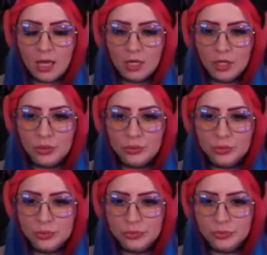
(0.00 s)

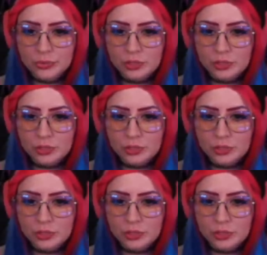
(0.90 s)
you.